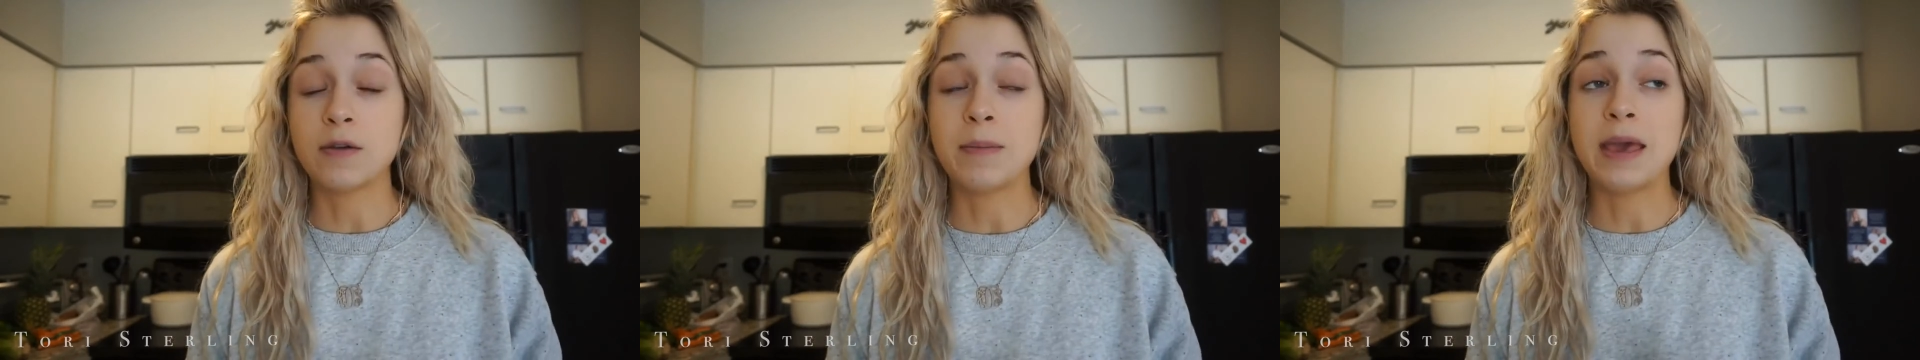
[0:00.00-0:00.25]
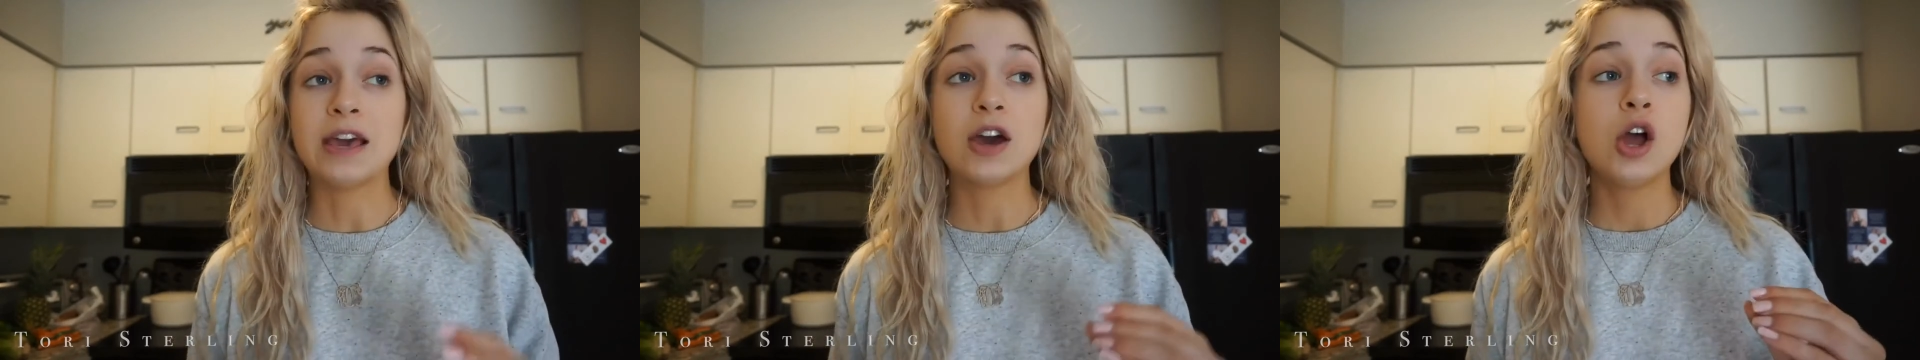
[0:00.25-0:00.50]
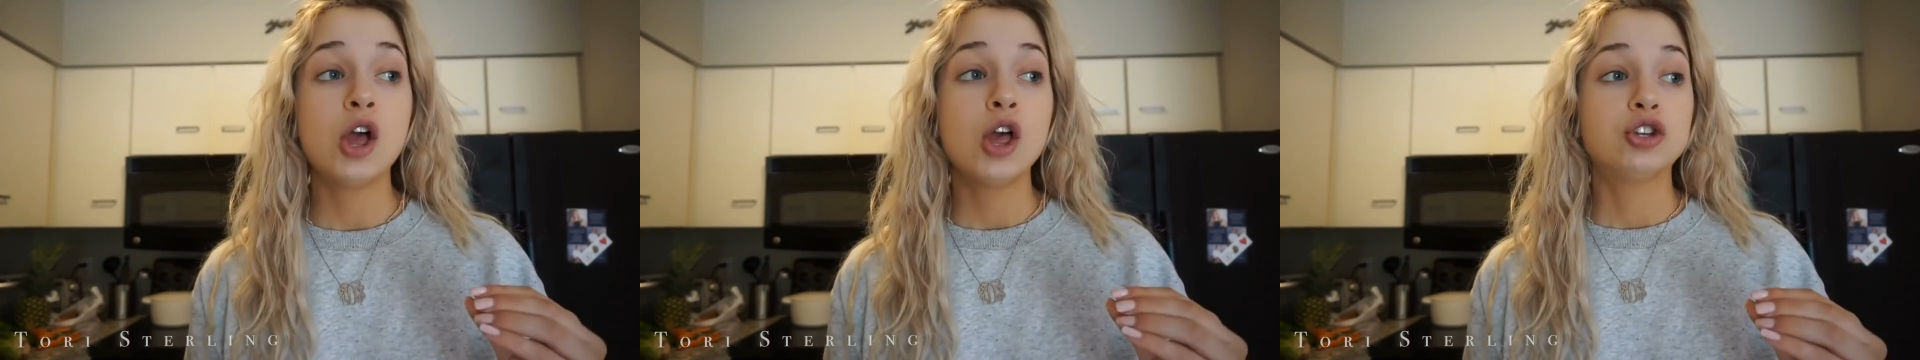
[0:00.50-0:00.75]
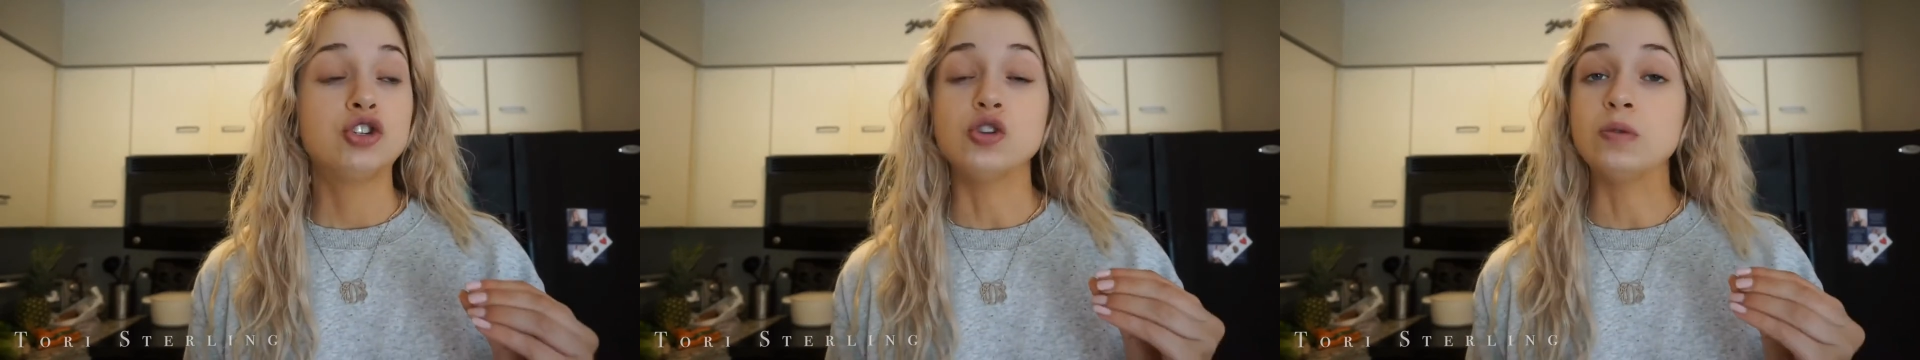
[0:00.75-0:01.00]
can make
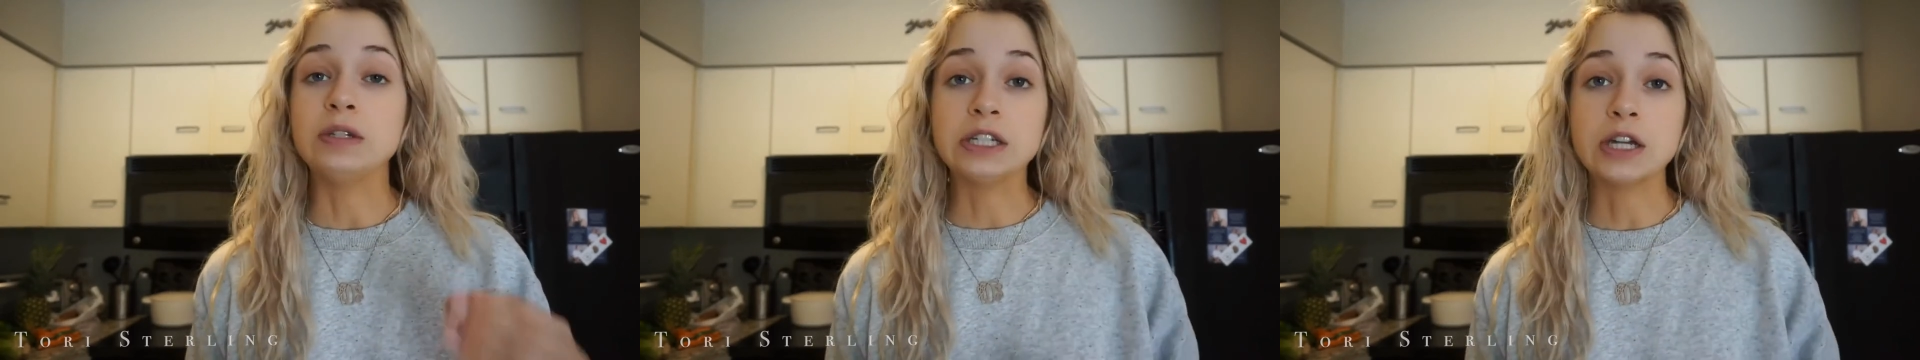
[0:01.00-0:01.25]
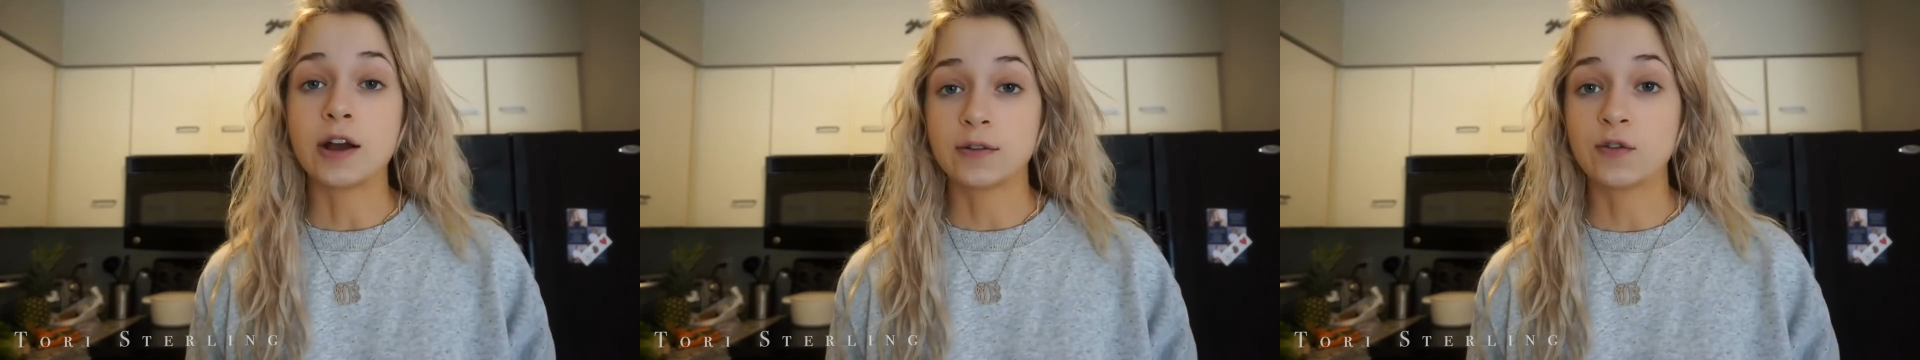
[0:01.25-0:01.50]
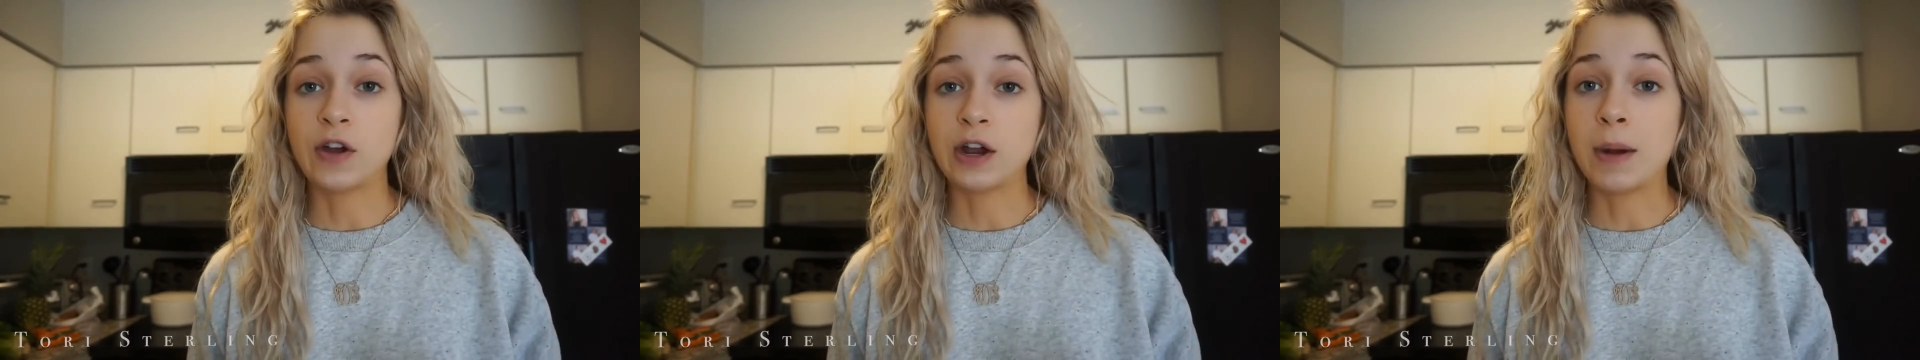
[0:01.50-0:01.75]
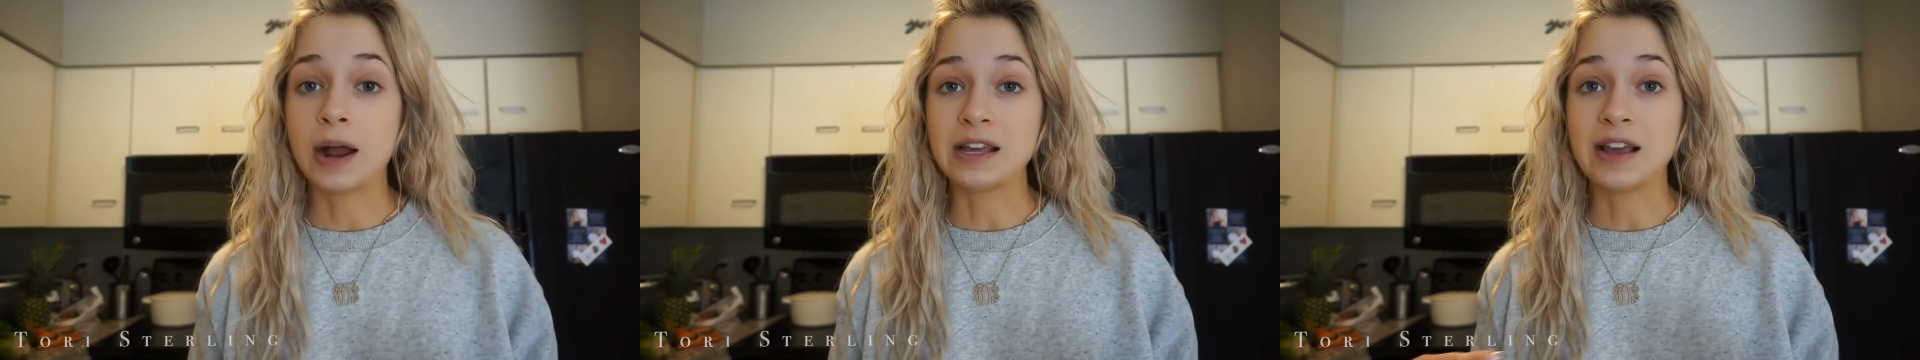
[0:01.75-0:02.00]
to detoxify your
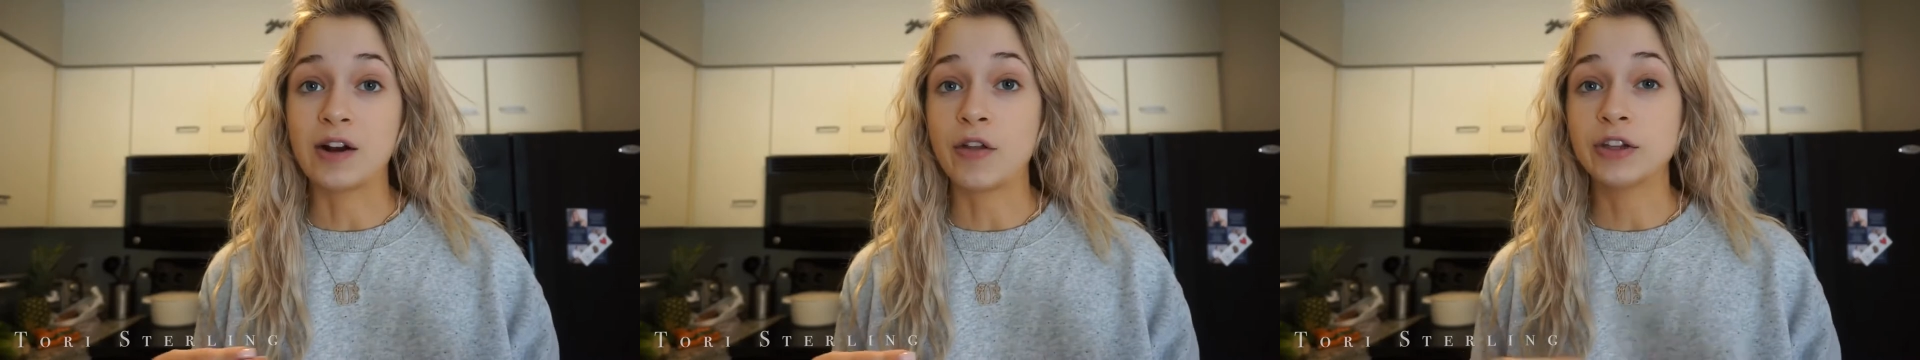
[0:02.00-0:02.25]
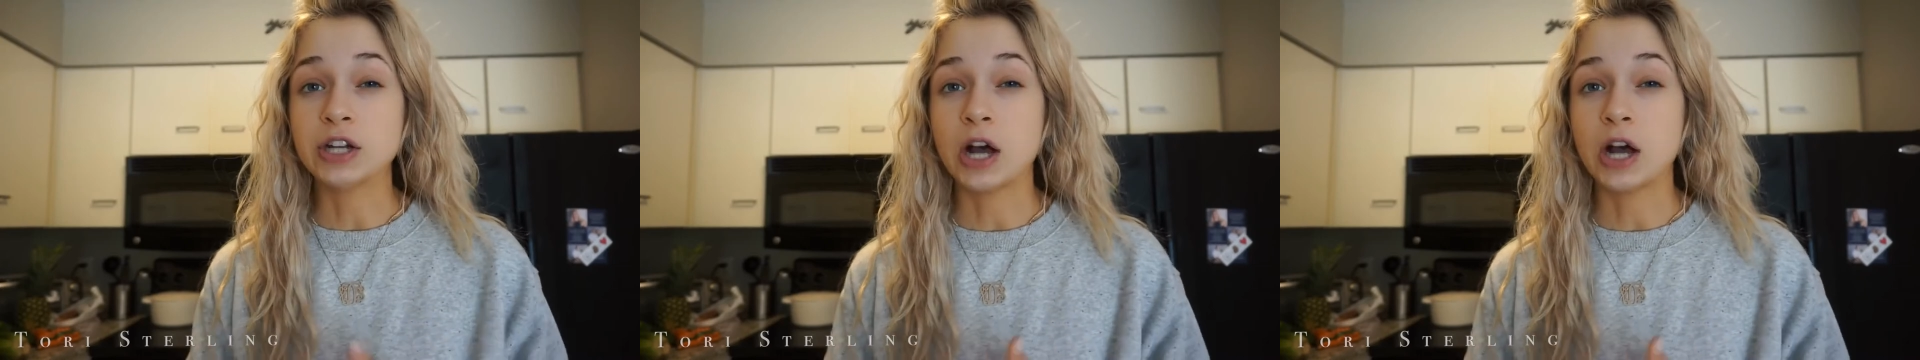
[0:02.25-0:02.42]
body, get all the